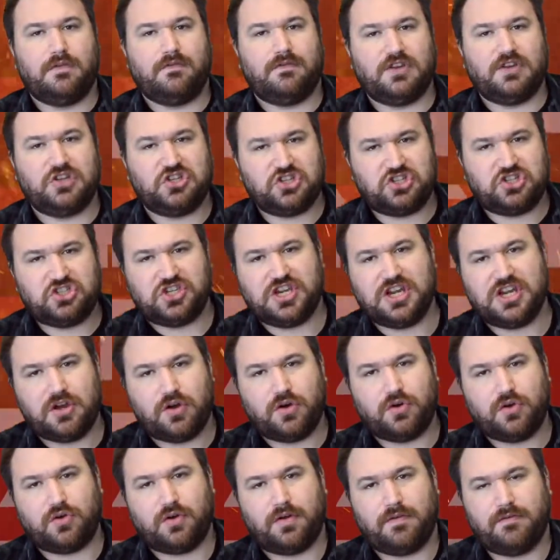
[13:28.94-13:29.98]
The
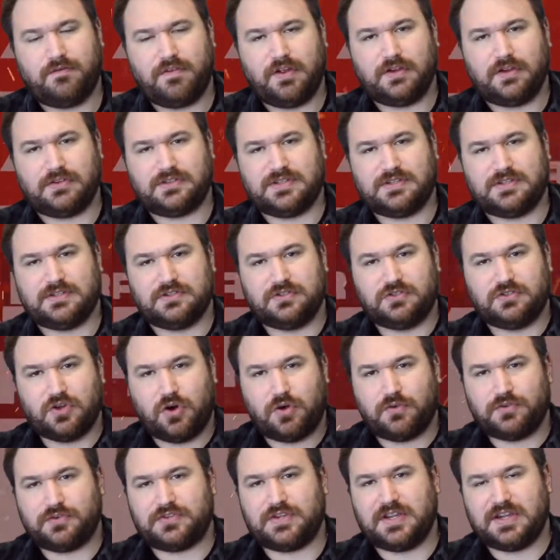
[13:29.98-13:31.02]
Shield versus
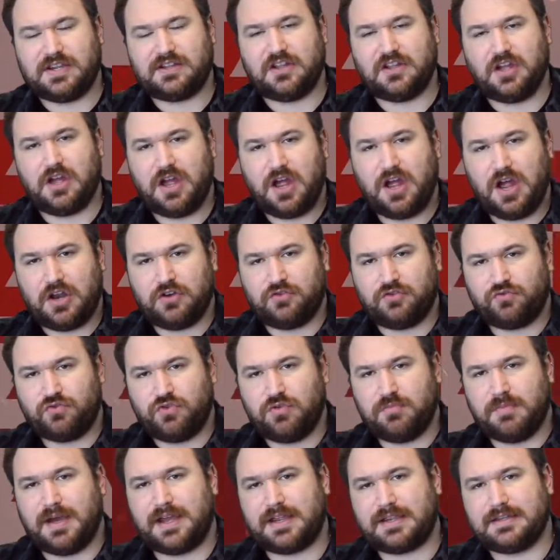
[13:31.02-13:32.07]
Dolph Ziggler and
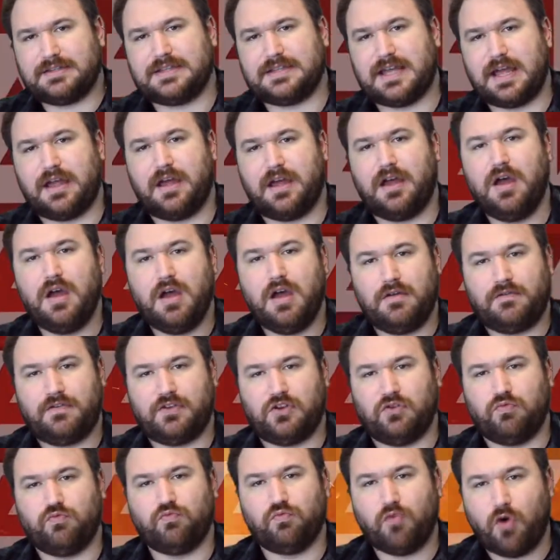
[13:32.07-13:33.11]
Drew McIntyre
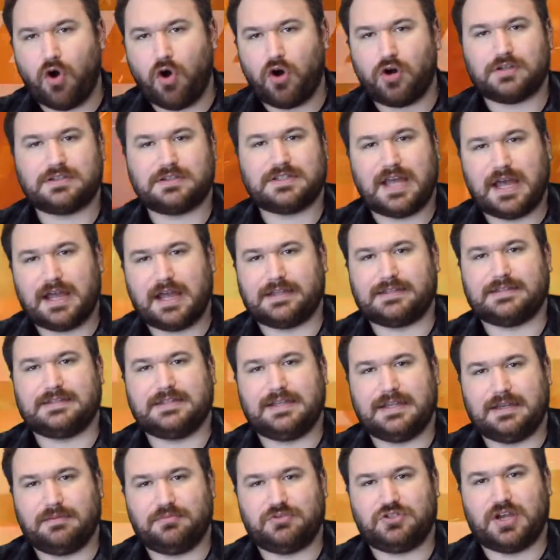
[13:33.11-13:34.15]
for the Raw Tag
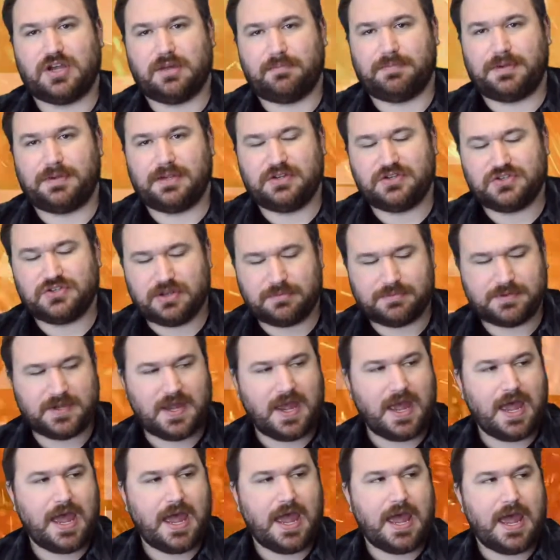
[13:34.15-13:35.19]
Team Championships.
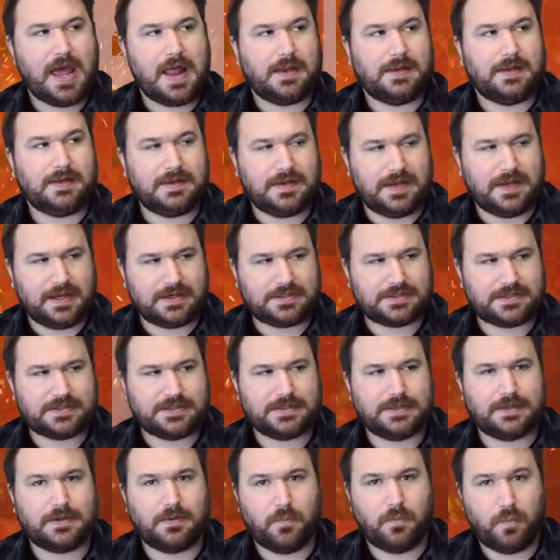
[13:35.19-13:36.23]
This
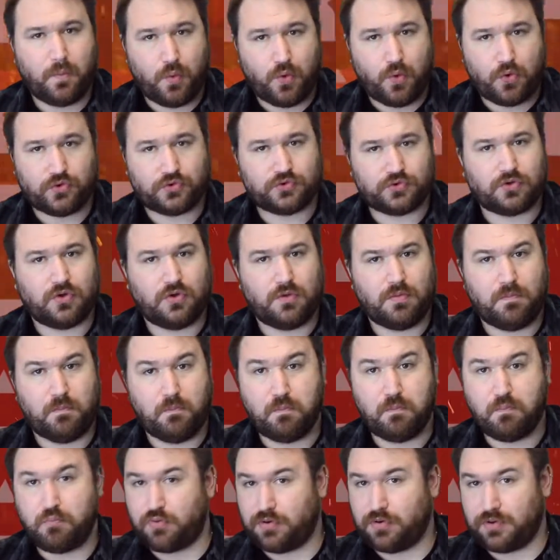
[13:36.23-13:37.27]
was
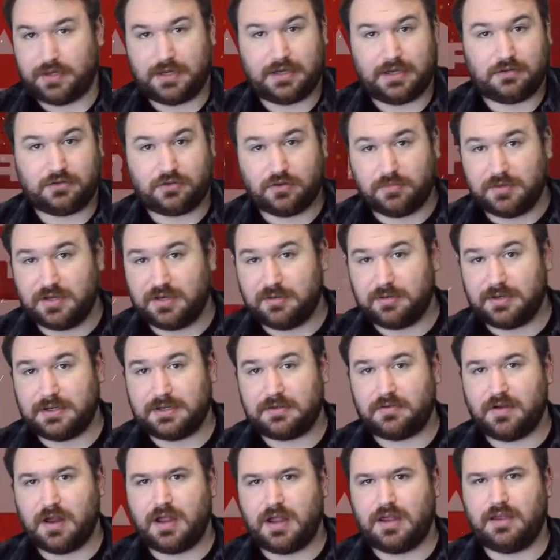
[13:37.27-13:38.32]
brilliant.
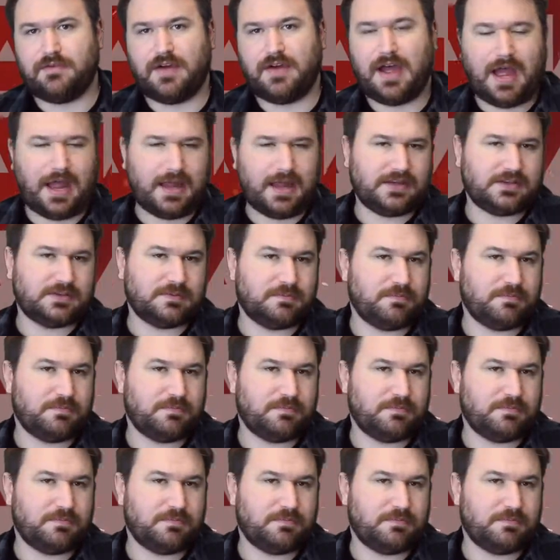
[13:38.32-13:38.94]
WWE creative at its